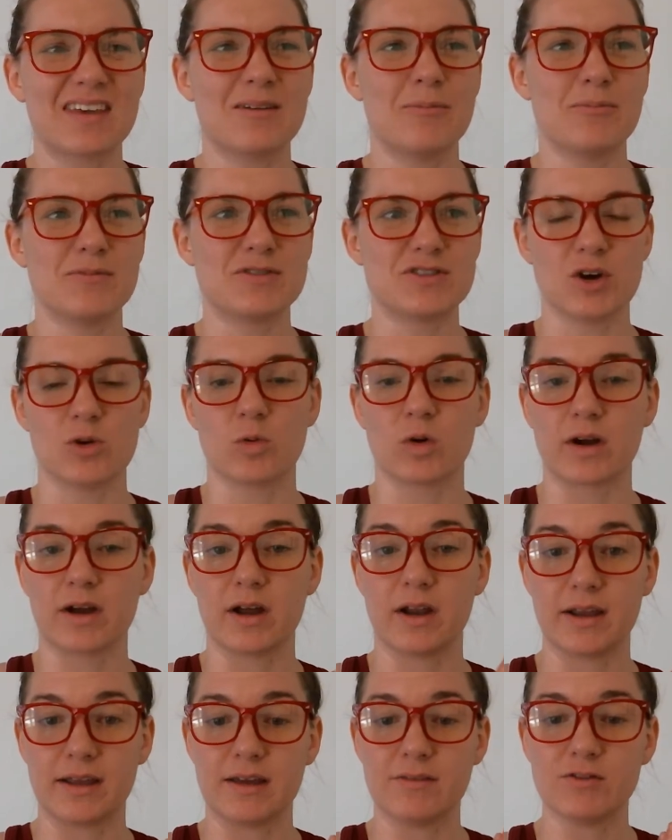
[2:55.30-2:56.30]
So we're going
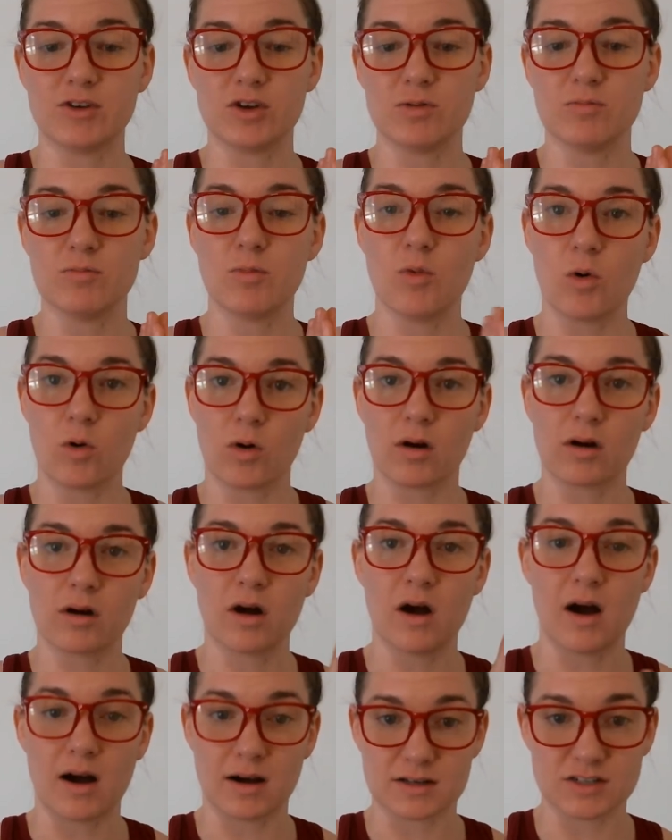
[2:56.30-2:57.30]
to give you more
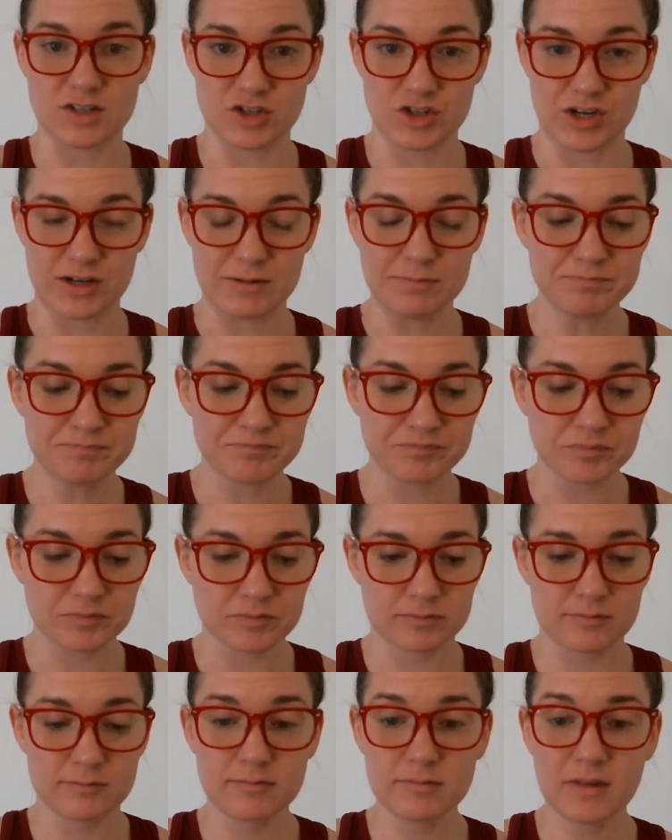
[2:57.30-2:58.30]
oxygen.
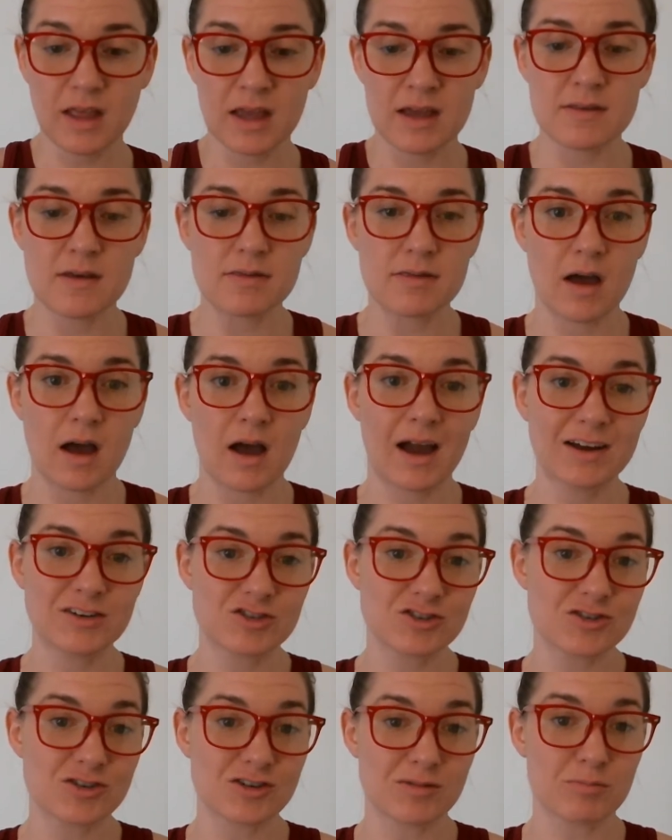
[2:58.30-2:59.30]
And then the
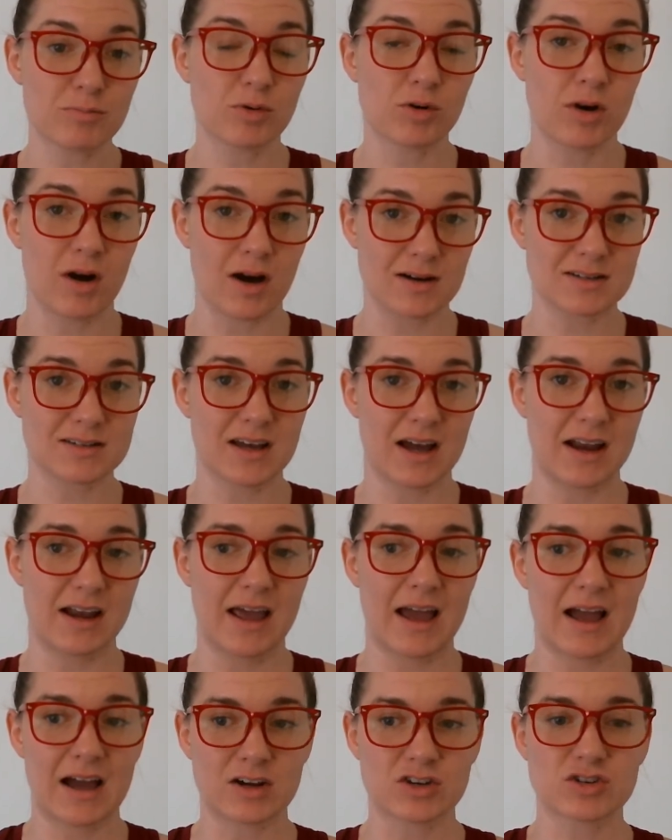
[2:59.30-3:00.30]
hydrogen peroxide
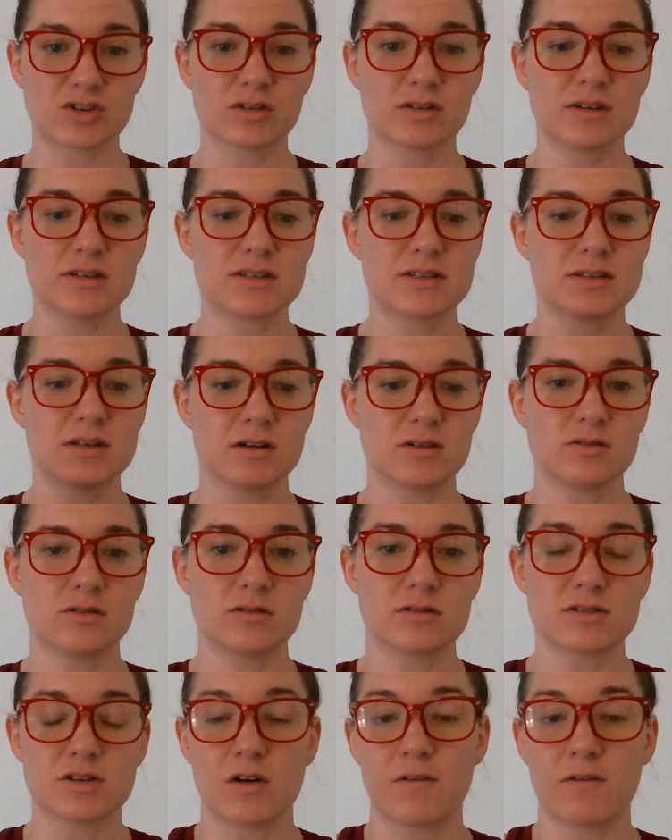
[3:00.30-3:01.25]
actually signals a